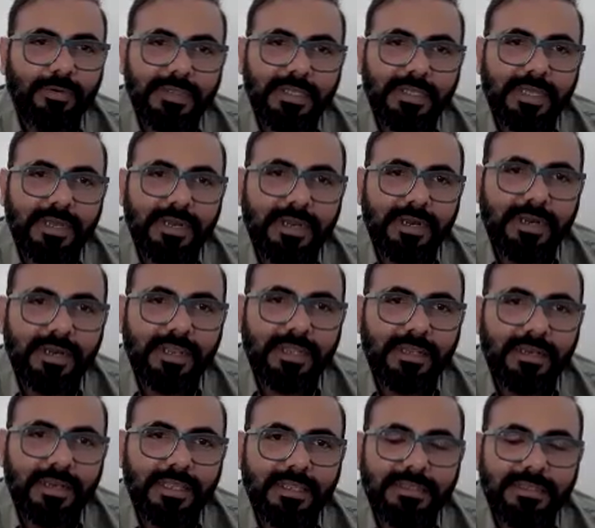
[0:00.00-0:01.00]
out there
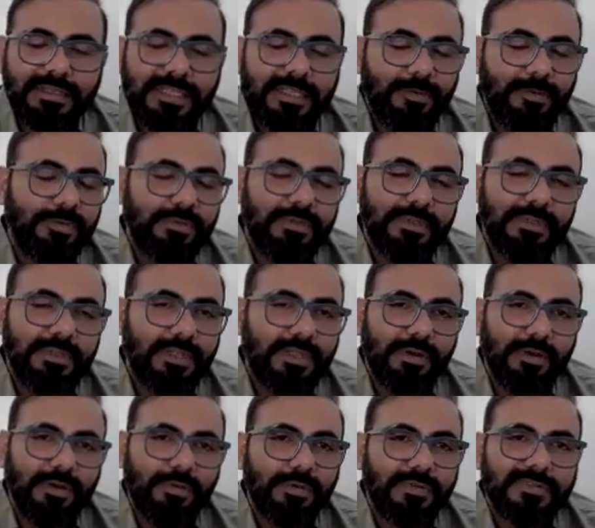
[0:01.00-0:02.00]
are like they
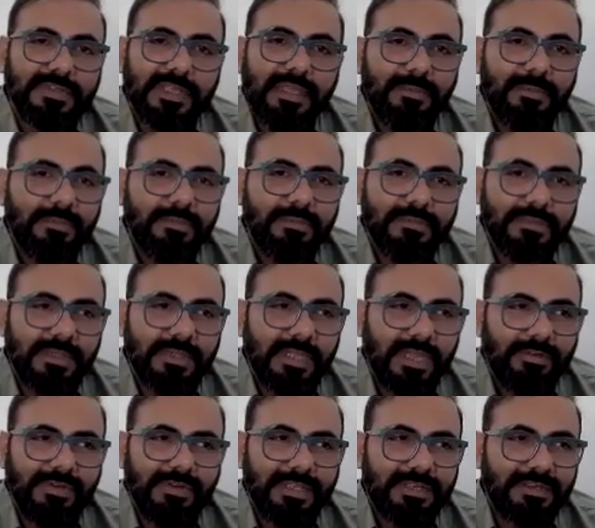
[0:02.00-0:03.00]
all look same.
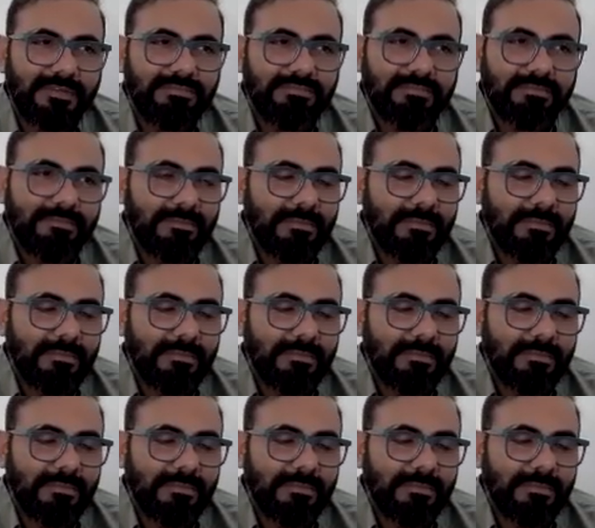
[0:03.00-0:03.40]
They have like